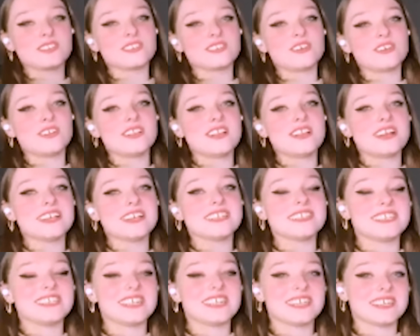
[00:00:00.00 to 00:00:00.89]
Soul
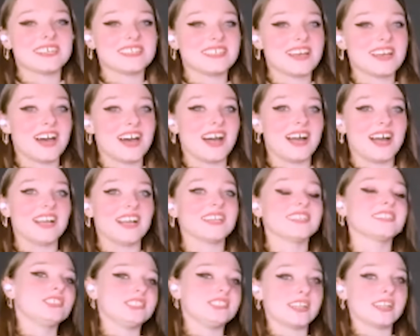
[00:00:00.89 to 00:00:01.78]
on
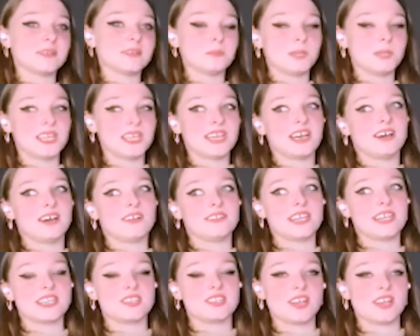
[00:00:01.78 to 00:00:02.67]
TikTok. Check me
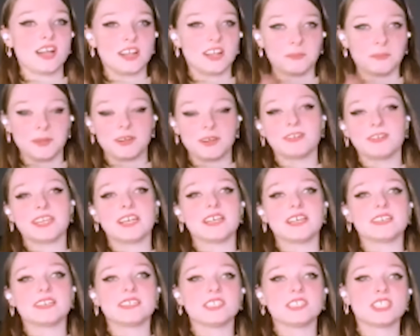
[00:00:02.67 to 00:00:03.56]
out. I talk about
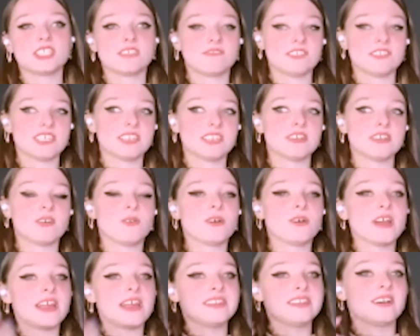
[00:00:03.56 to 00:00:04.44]
reality shifting,
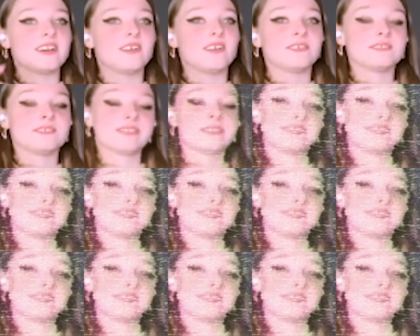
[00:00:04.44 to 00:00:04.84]
or I don't.